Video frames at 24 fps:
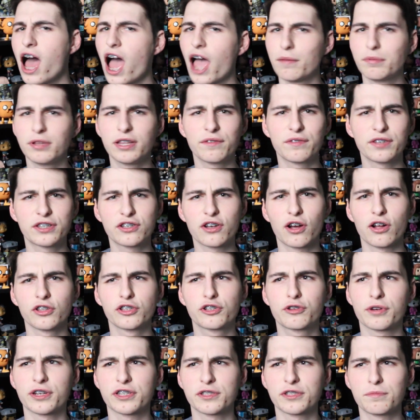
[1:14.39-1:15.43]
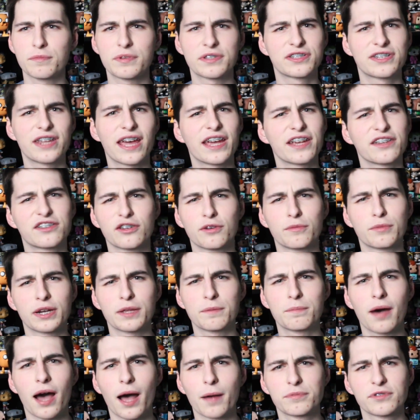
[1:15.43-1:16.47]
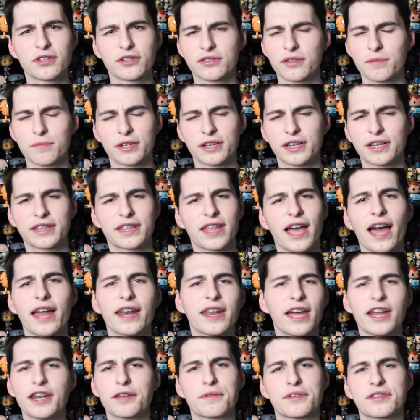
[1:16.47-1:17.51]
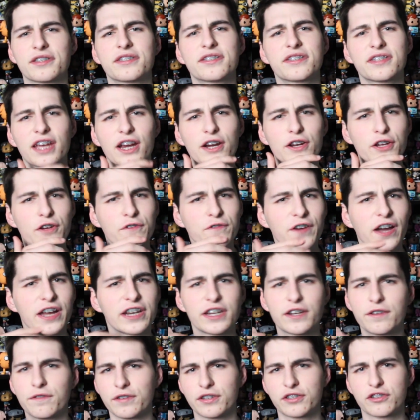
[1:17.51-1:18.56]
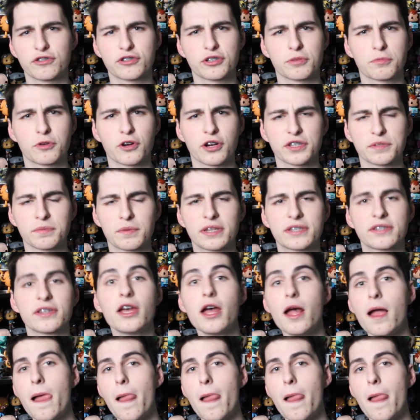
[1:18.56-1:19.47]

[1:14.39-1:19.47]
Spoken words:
I believe it's called Christmas Day, So Many Pops or something like that. Anyways, it's there. You'll find it if you search up Christmas.